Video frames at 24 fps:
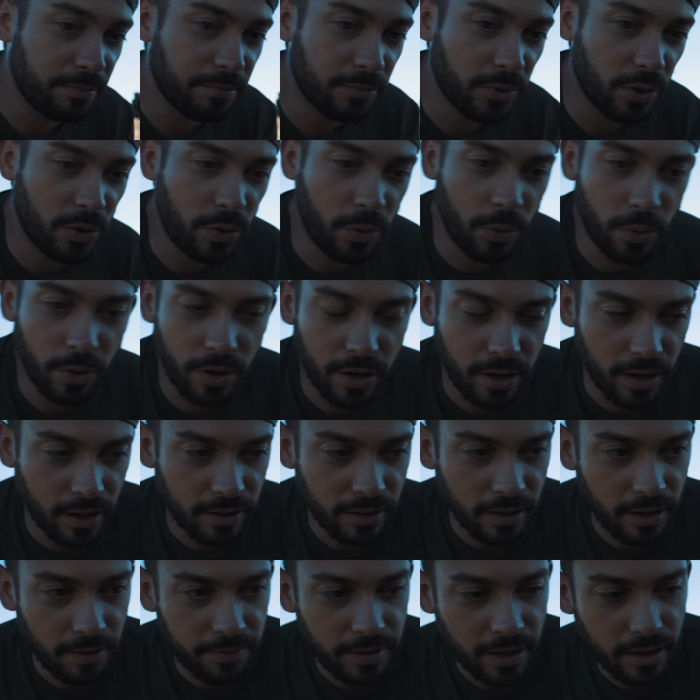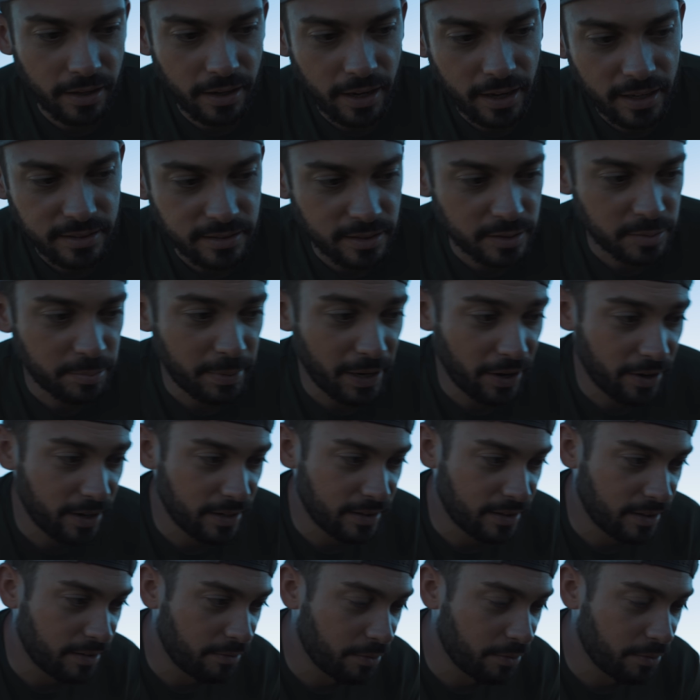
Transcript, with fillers: Record on the left, I guess it's buried.